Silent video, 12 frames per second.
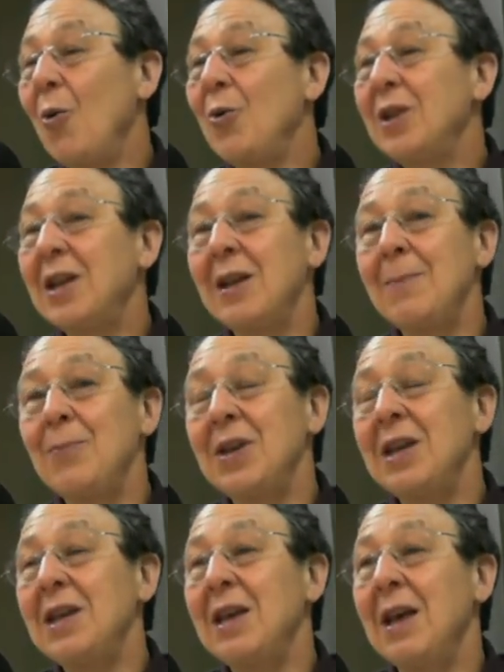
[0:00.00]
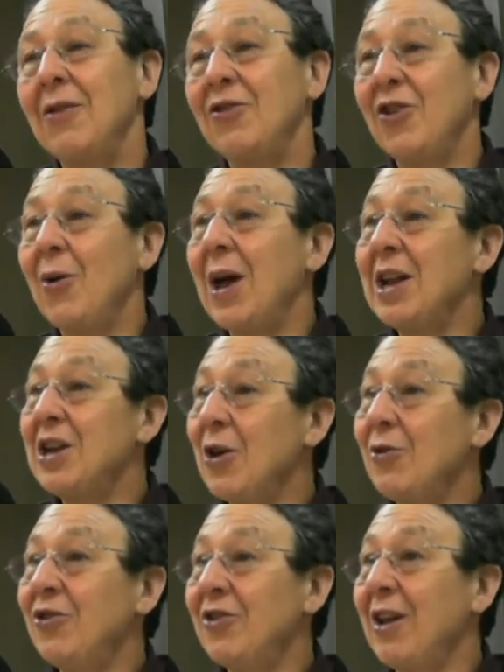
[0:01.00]
Or it can be, so I
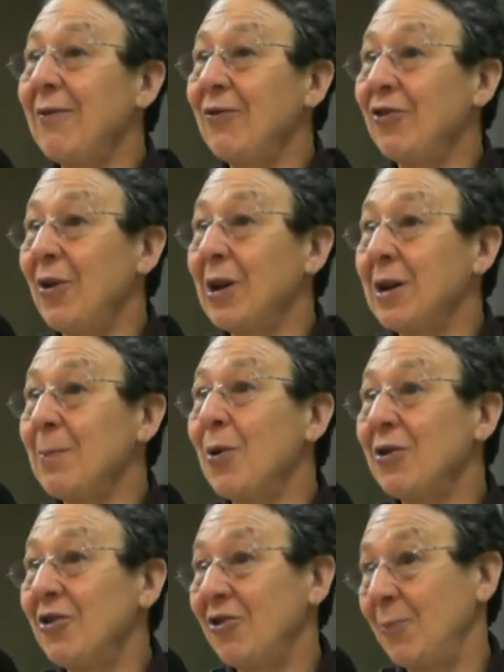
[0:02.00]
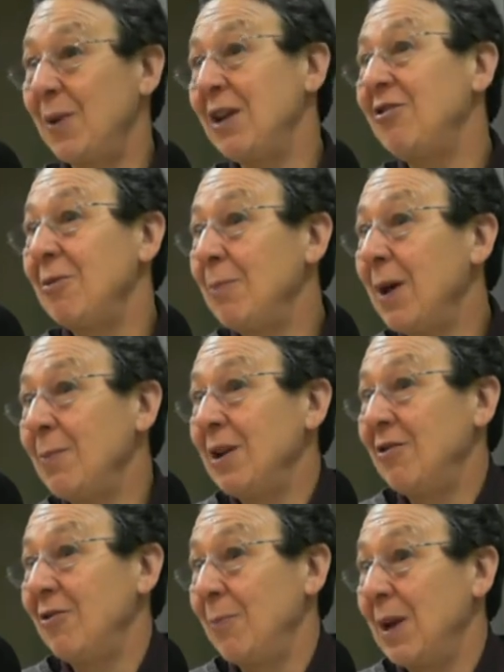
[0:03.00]
know stuff so I can participate in
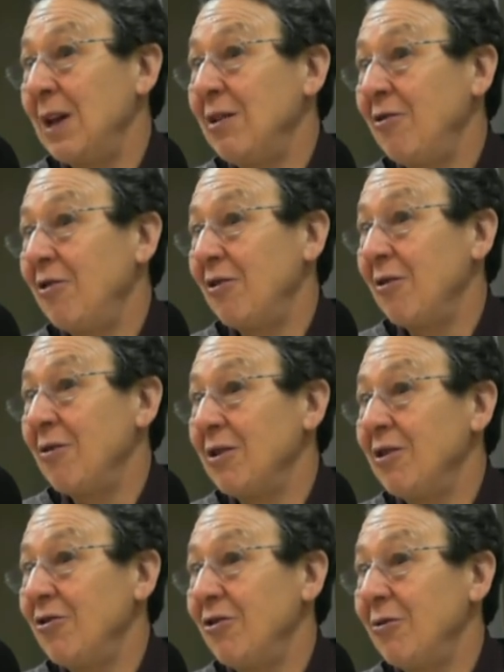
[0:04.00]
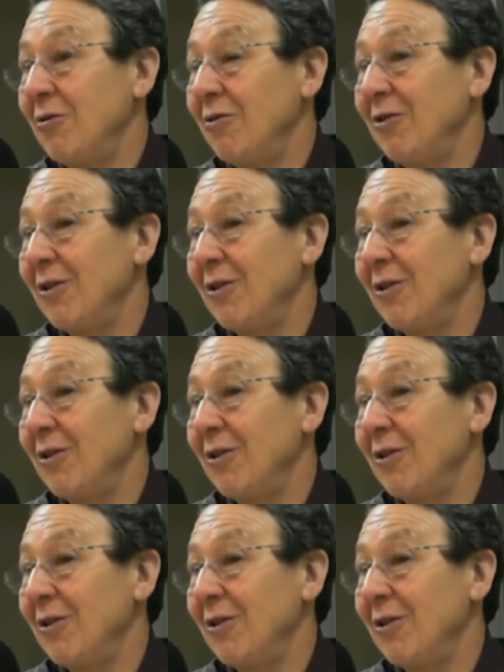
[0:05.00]
public debate on issues.